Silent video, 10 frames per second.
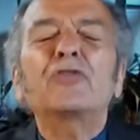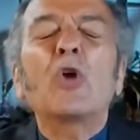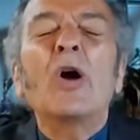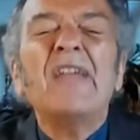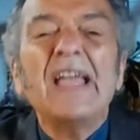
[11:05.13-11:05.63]

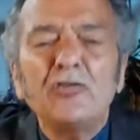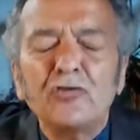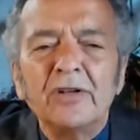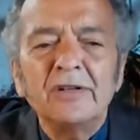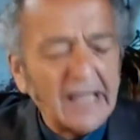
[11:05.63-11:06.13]

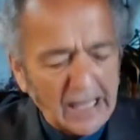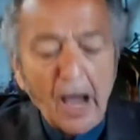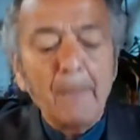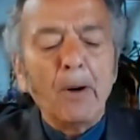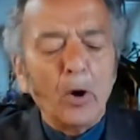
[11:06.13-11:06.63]
starvation,
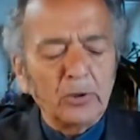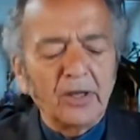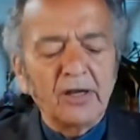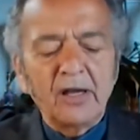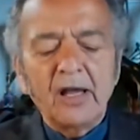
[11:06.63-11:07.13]

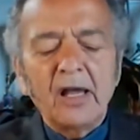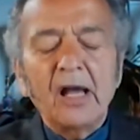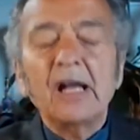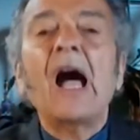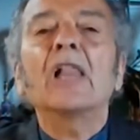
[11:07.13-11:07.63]
Ebola,
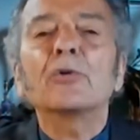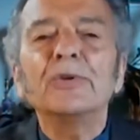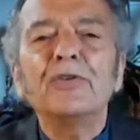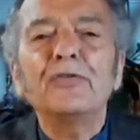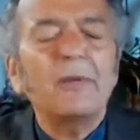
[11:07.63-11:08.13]

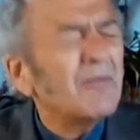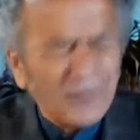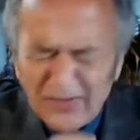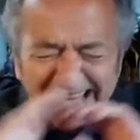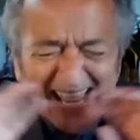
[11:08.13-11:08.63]
cholera disease.
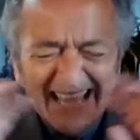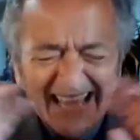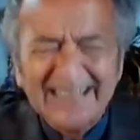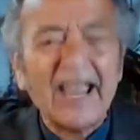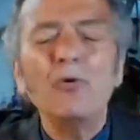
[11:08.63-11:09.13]

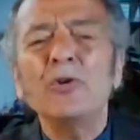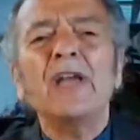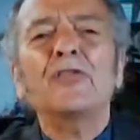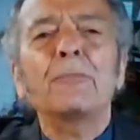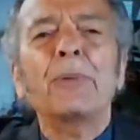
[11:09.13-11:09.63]
Forget them.
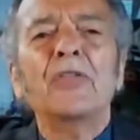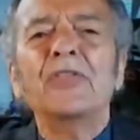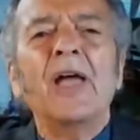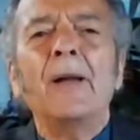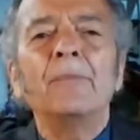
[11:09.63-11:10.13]
Who cares
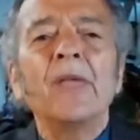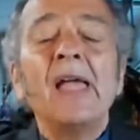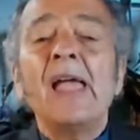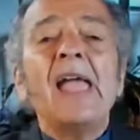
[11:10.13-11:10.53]
about them?